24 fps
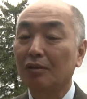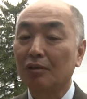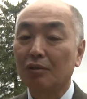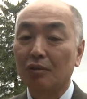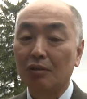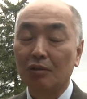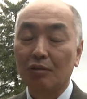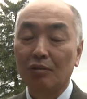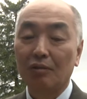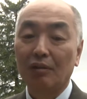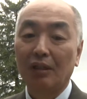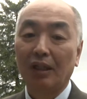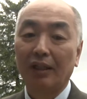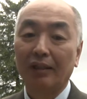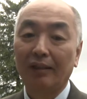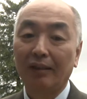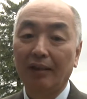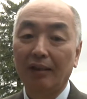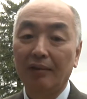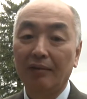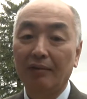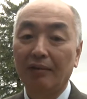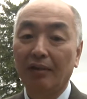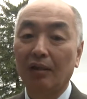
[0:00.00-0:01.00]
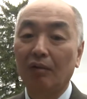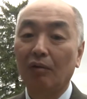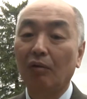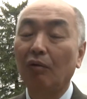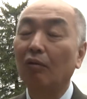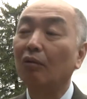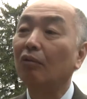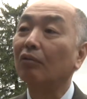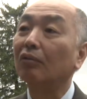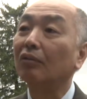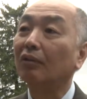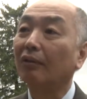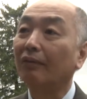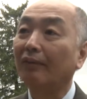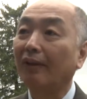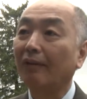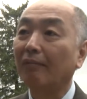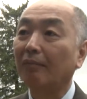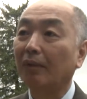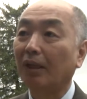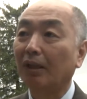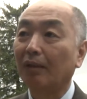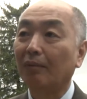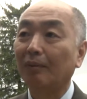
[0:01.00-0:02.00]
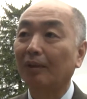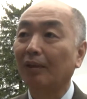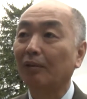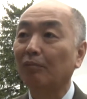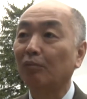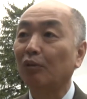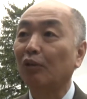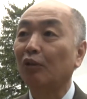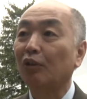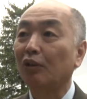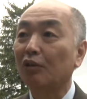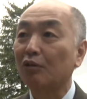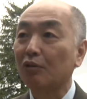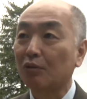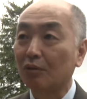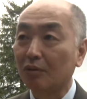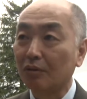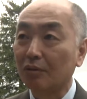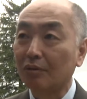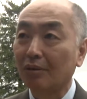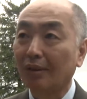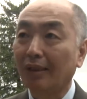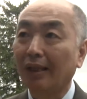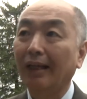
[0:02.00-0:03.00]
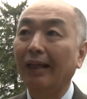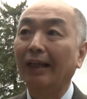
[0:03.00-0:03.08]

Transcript: to attain their goal of environmental protections.